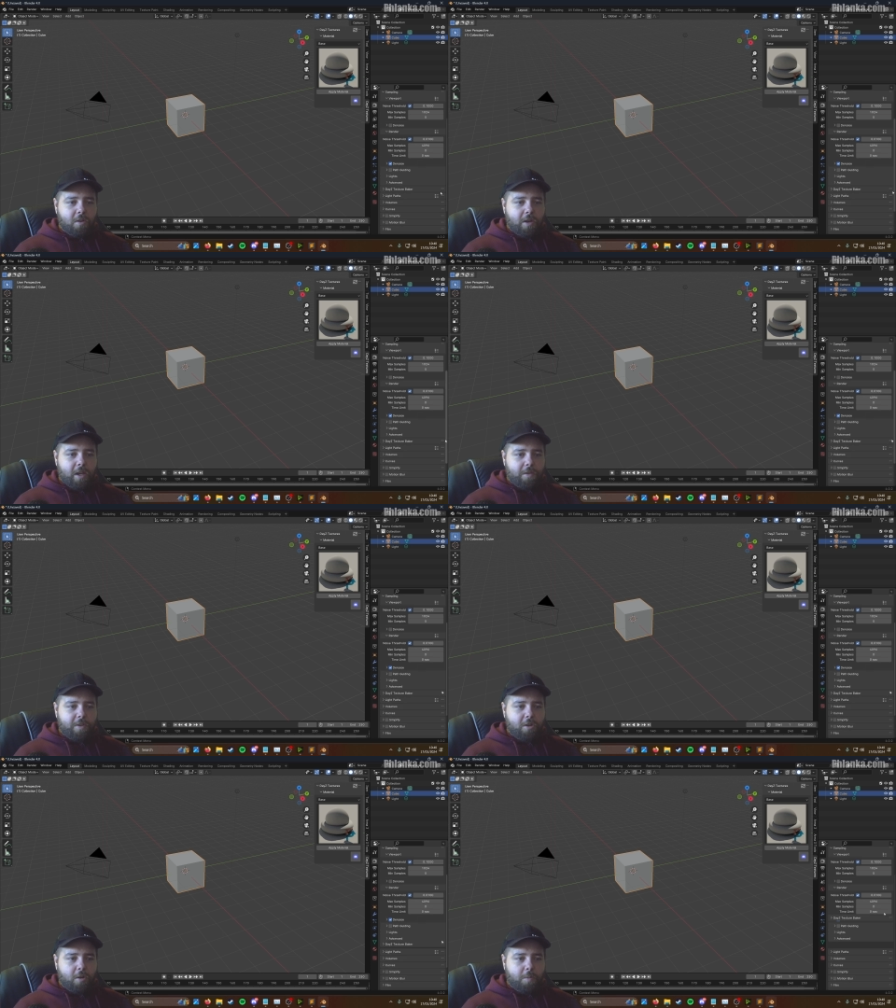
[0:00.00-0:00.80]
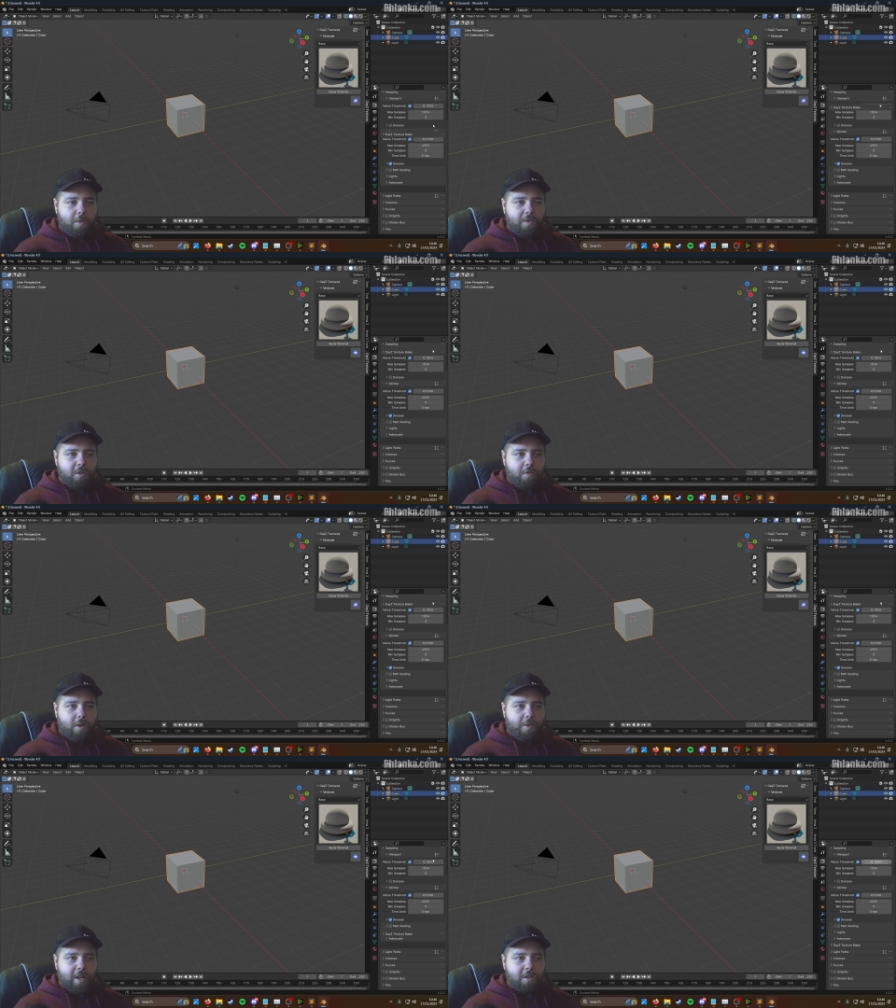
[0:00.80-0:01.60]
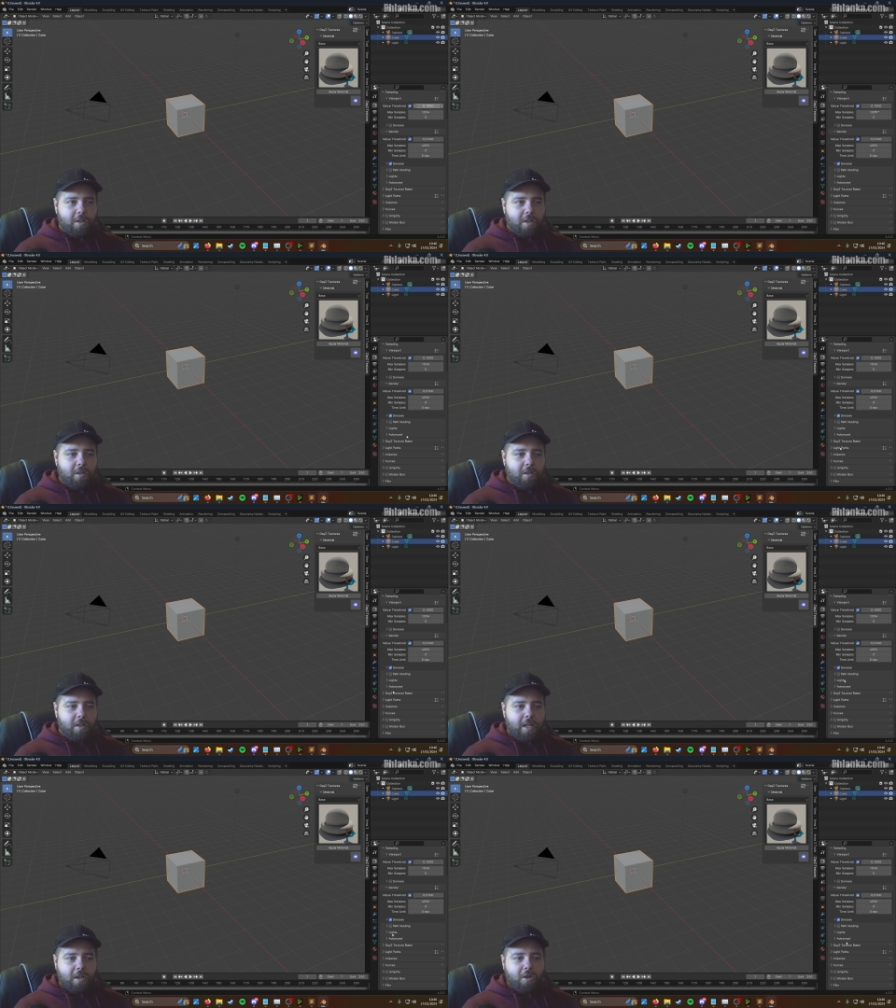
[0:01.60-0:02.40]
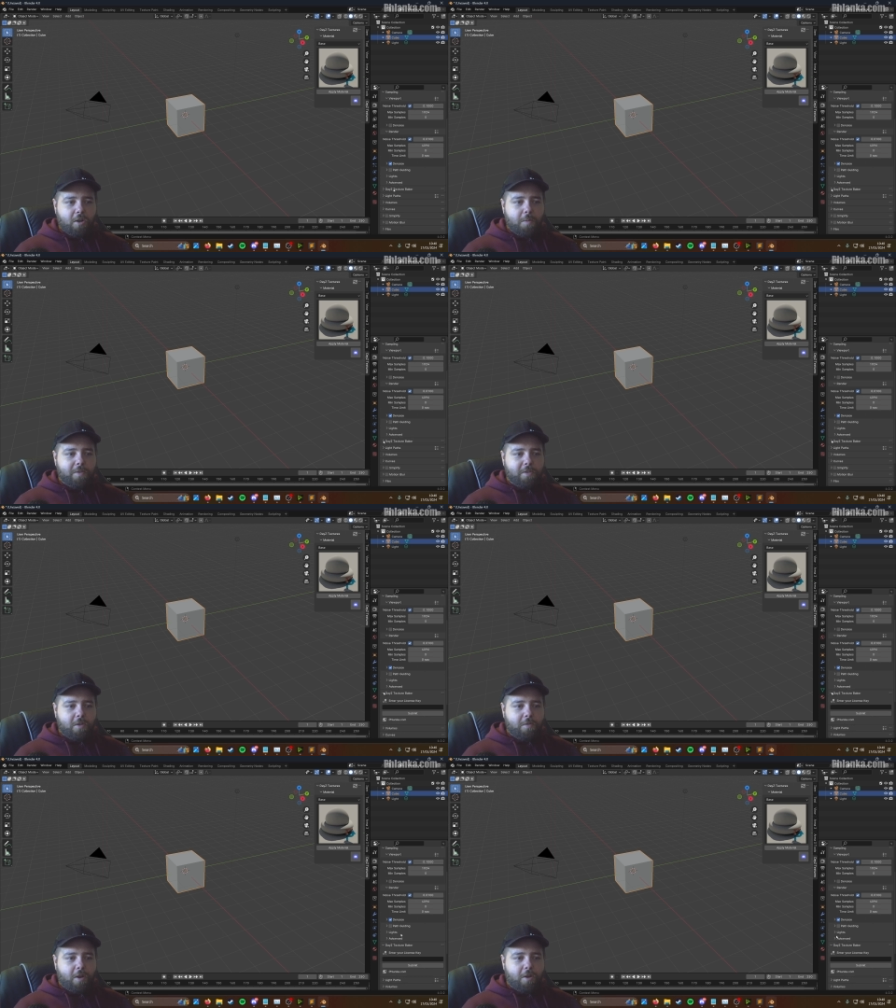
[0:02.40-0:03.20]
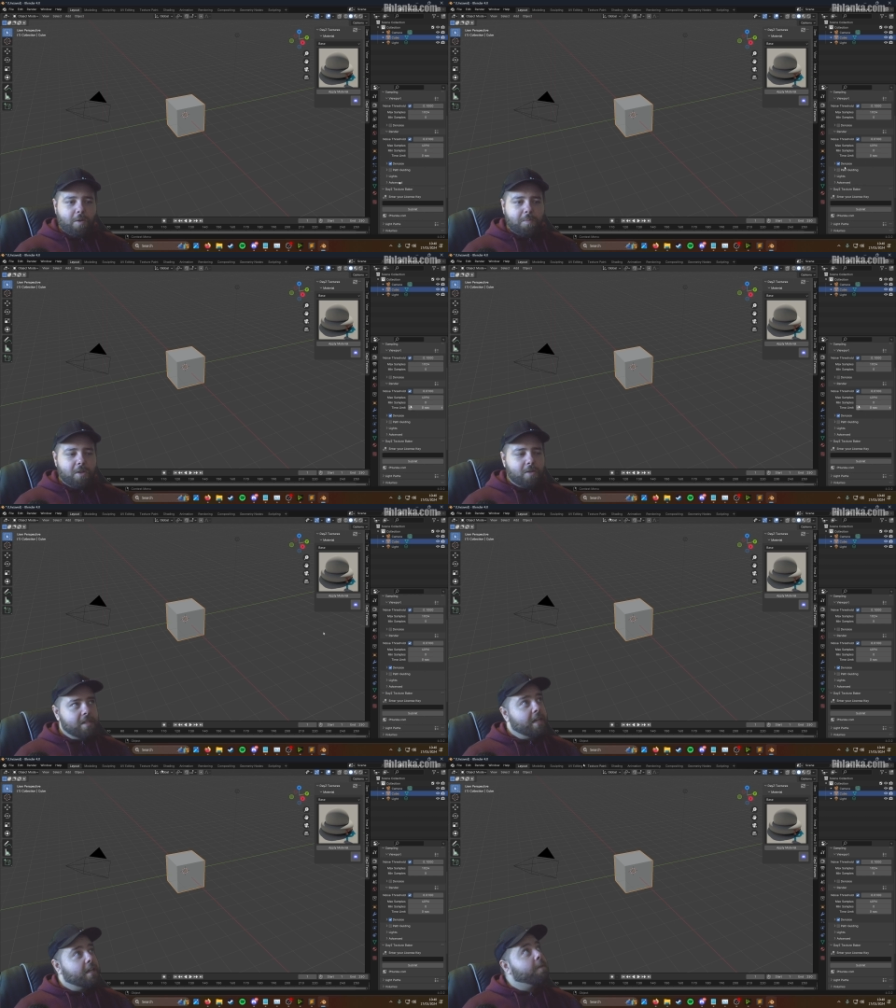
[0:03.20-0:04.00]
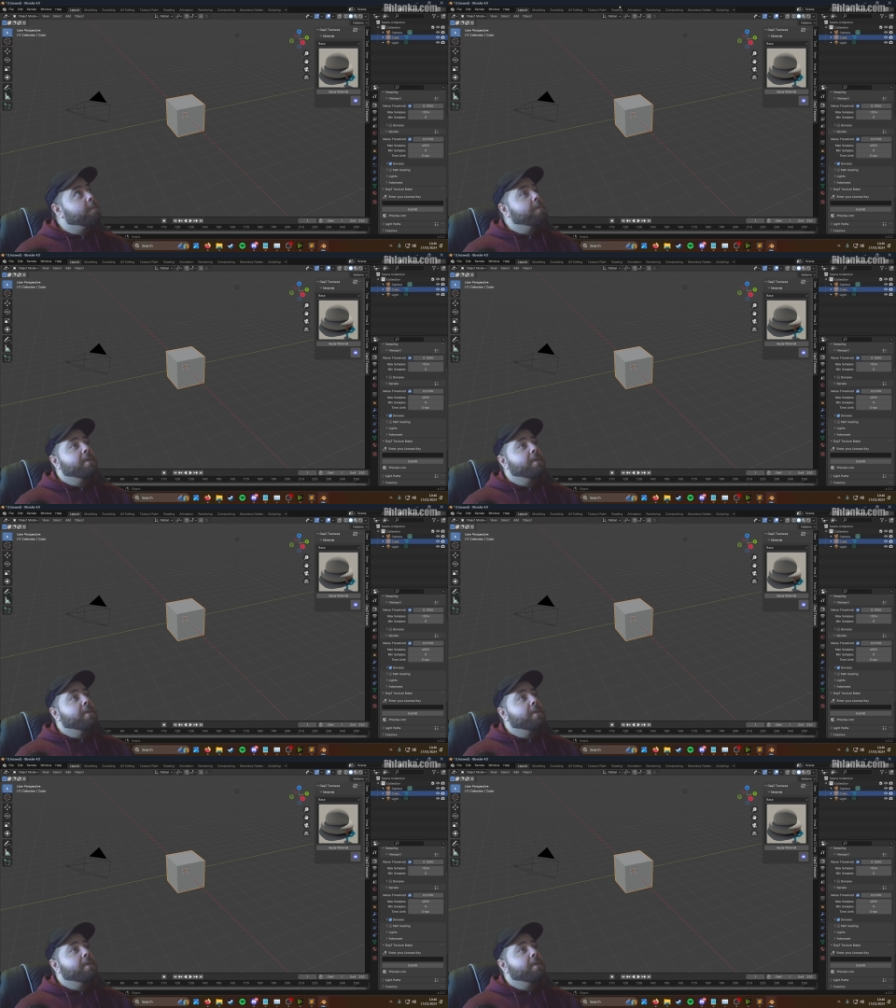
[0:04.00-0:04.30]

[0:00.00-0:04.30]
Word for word: Okay, I think you can only move it so far, actually. Yeah, you can only move it so far up, so it's there.